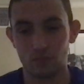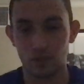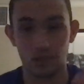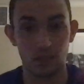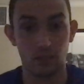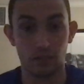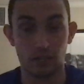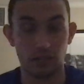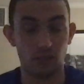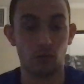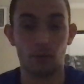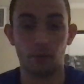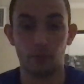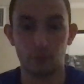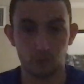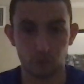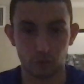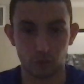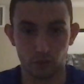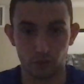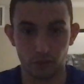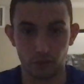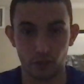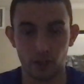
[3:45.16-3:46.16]
That's why there was
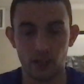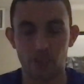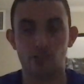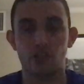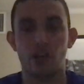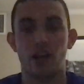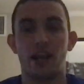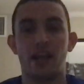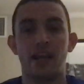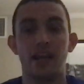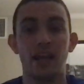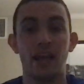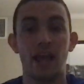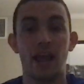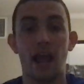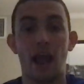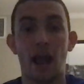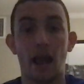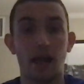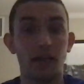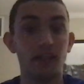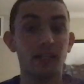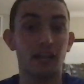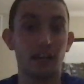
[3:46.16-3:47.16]
no video yesterday.
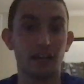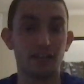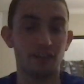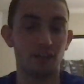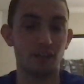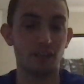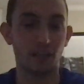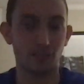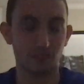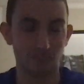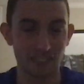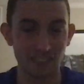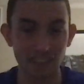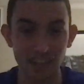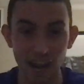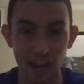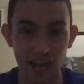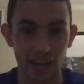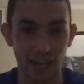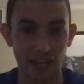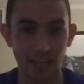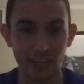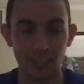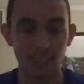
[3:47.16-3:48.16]
And then I found out
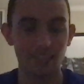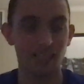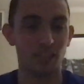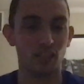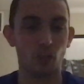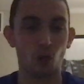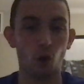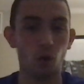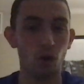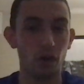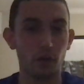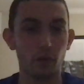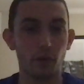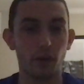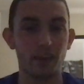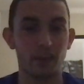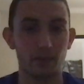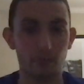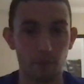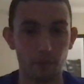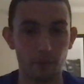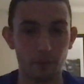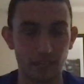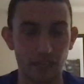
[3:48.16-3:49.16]
today that the only way that
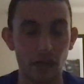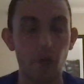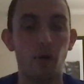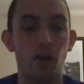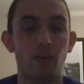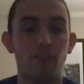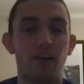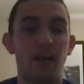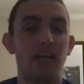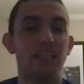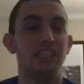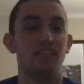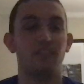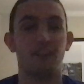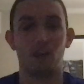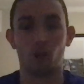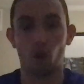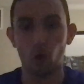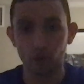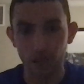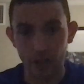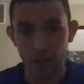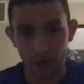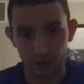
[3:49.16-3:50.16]
I'm able to get Wi-Fi is if I
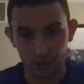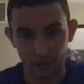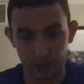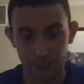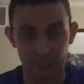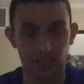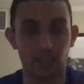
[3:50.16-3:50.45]
go down to,